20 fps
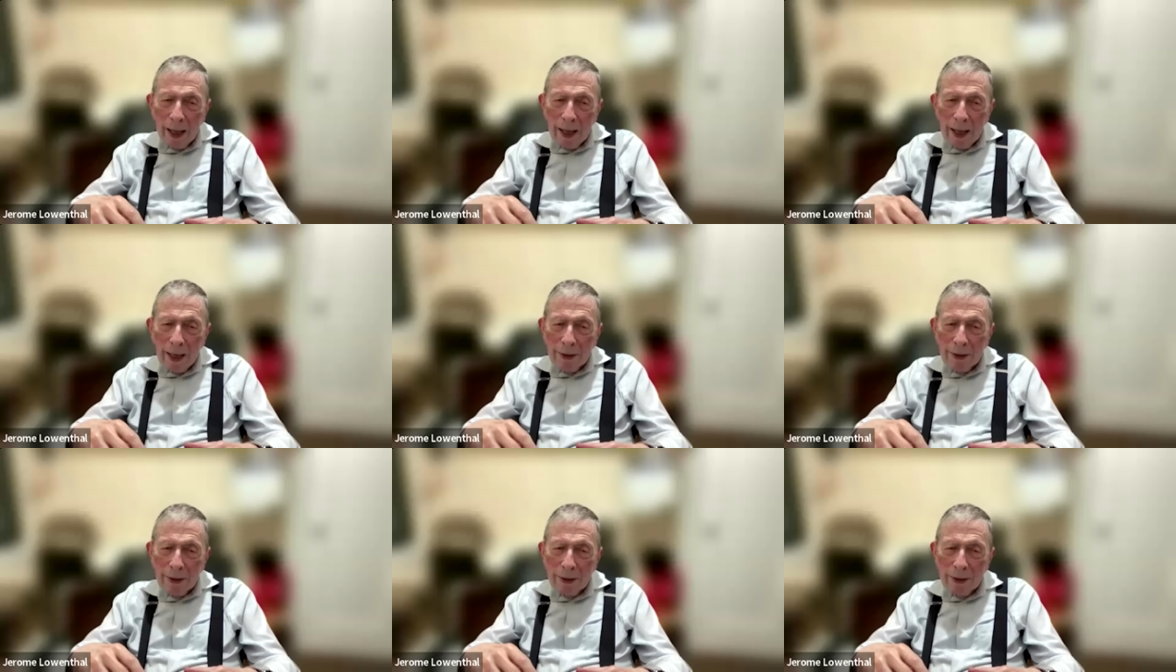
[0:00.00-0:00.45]

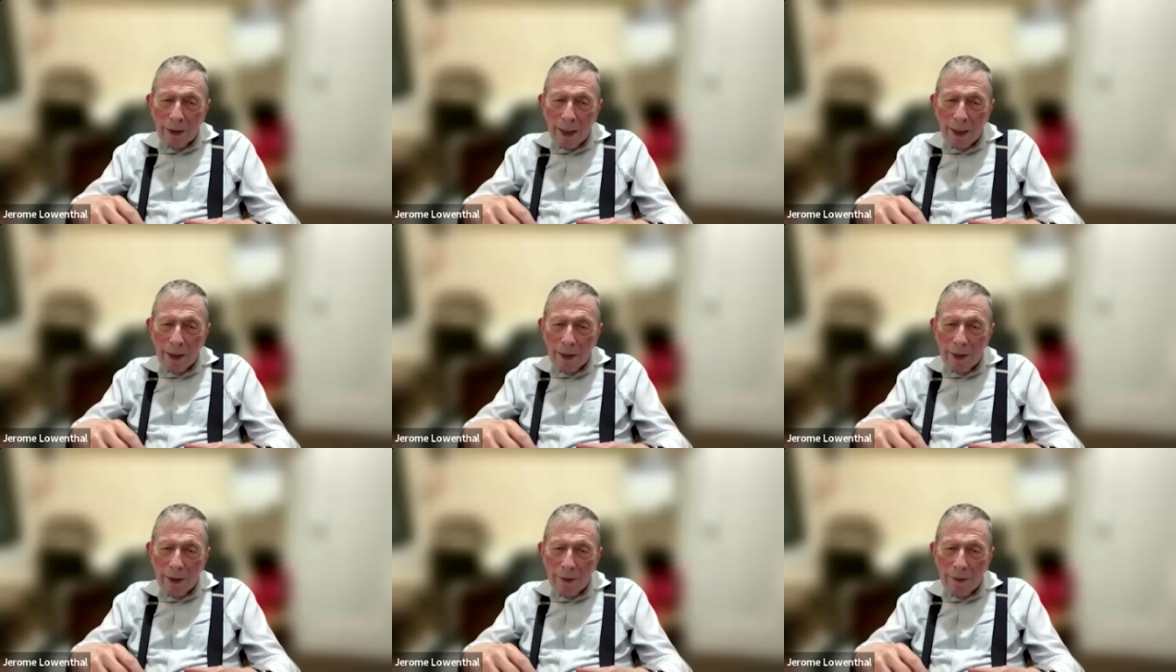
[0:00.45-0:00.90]
and
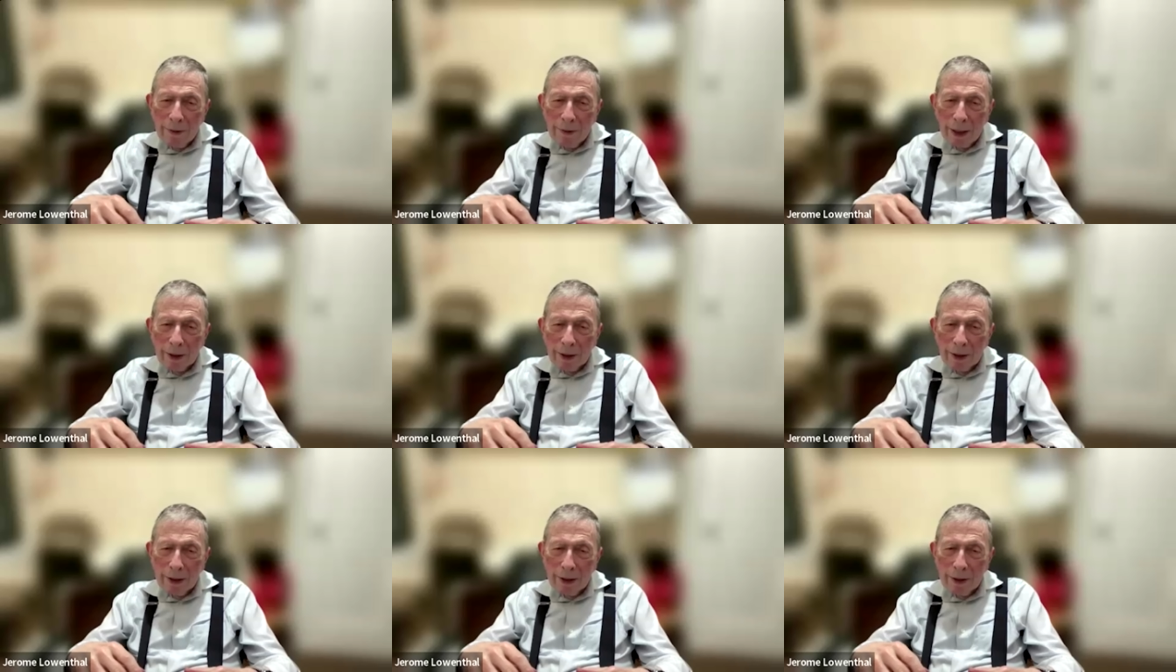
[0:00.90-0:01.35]
sent it
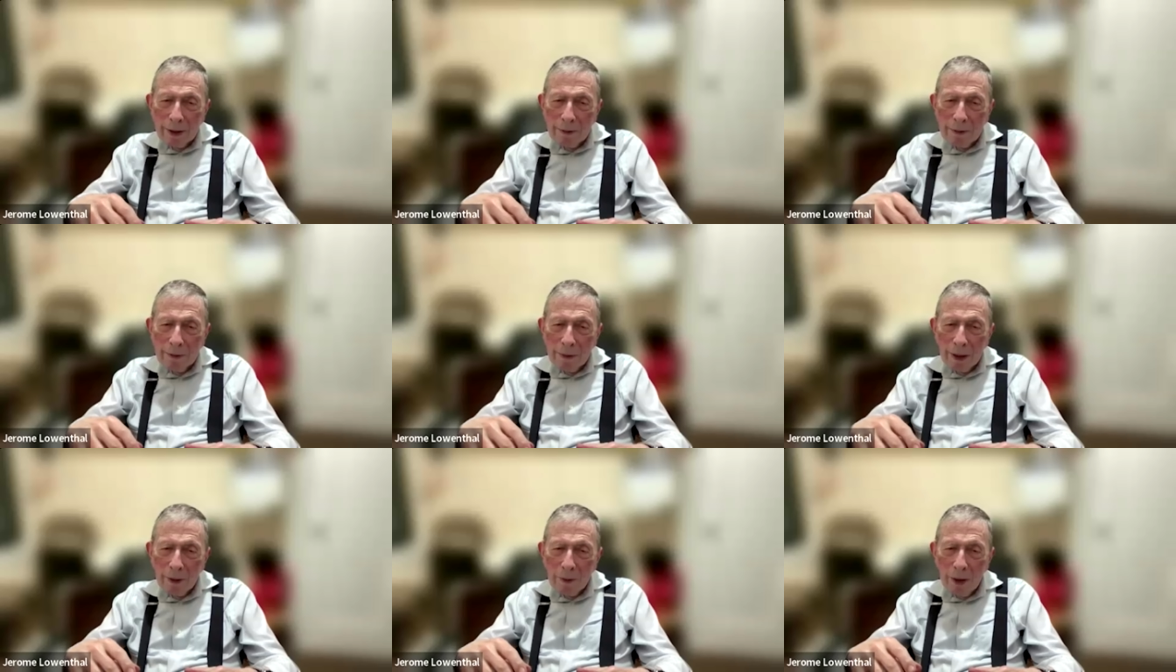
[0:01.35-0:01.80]
directly
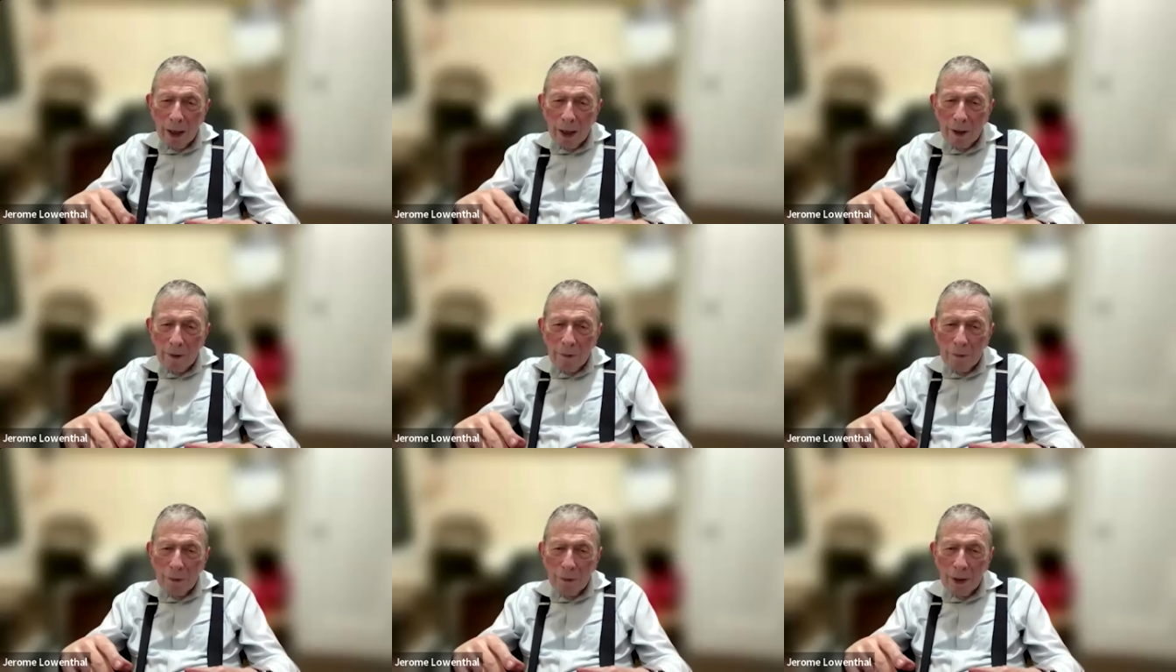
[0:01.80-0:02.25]
to my
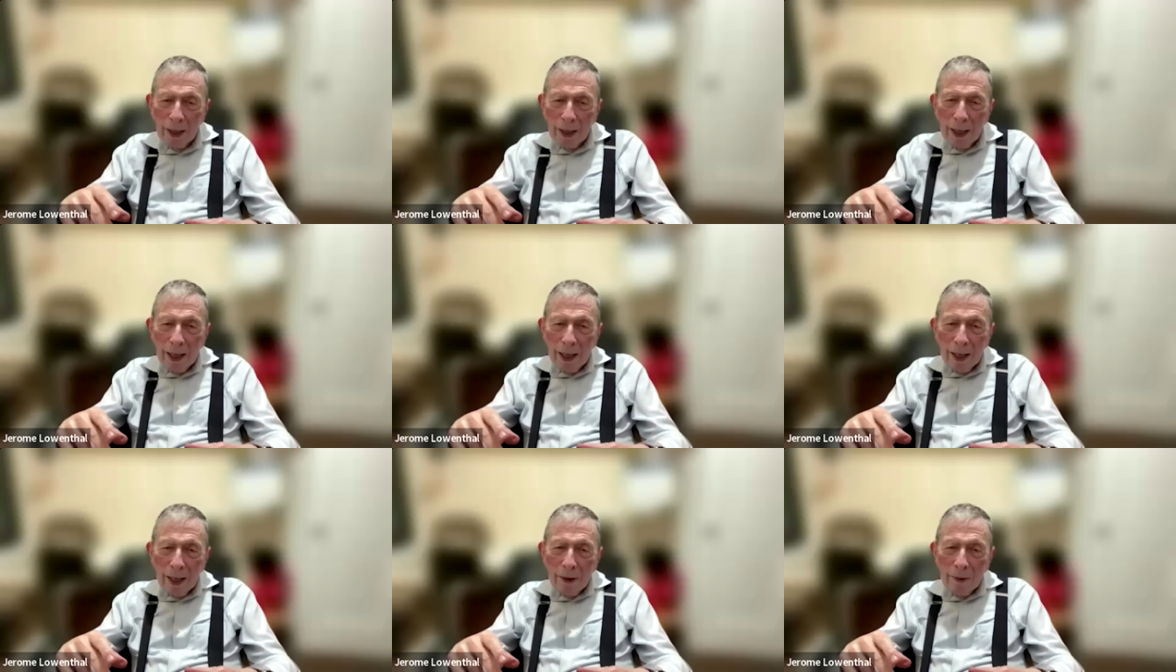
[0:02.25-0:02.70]
wife,
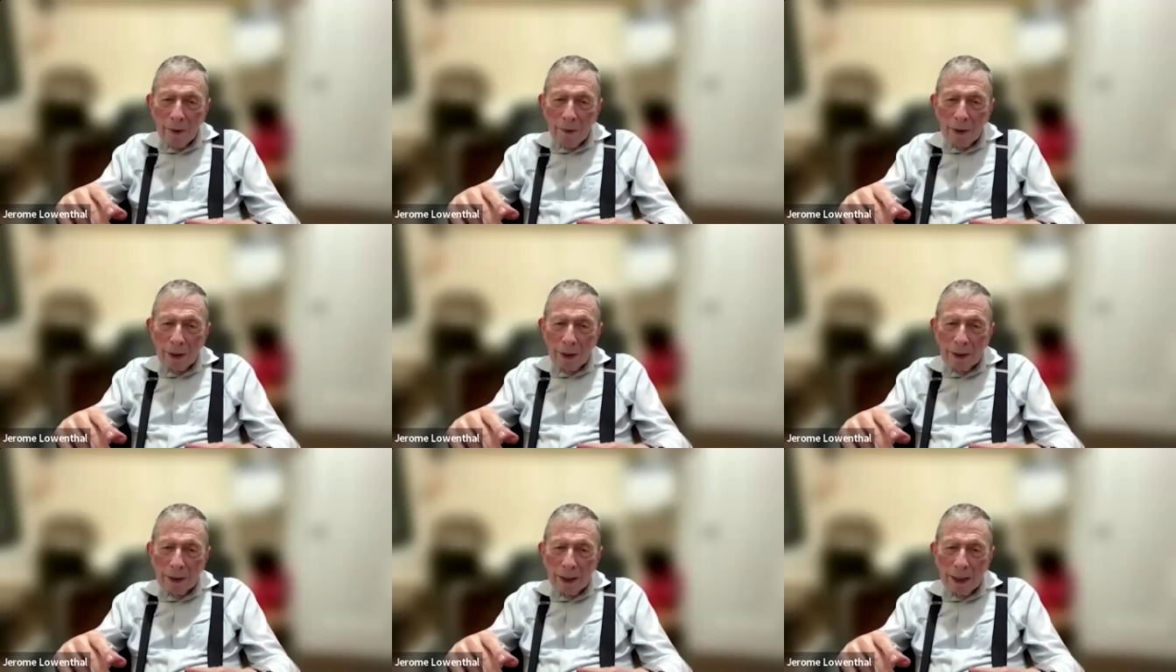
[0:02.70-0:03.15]

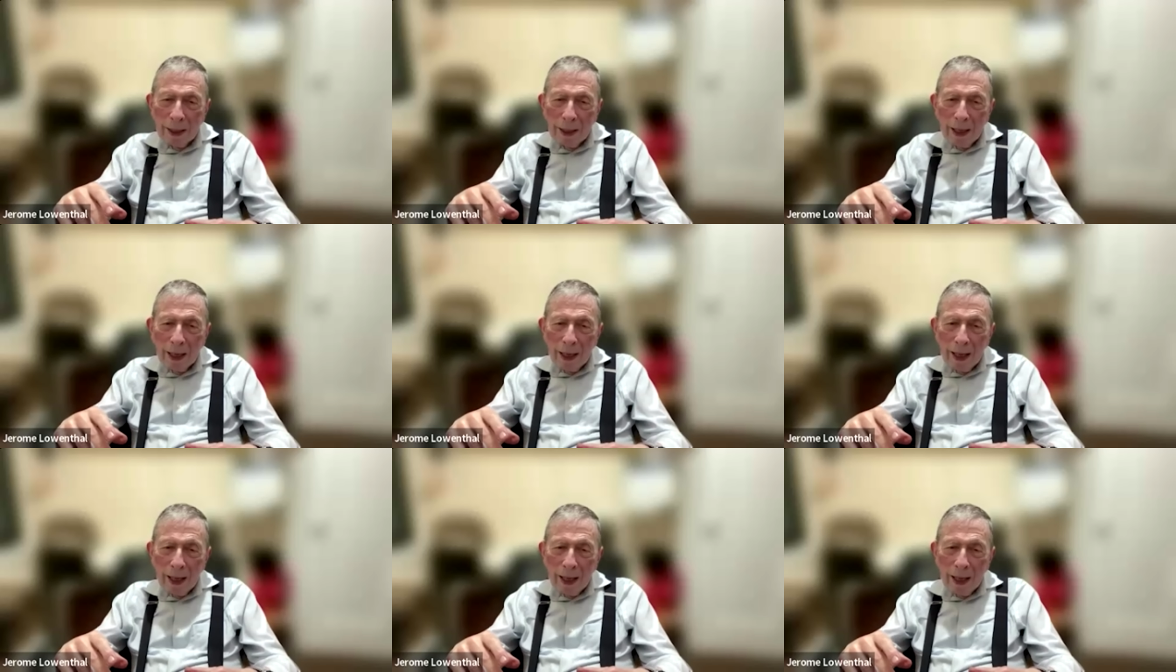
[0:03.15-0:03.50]
which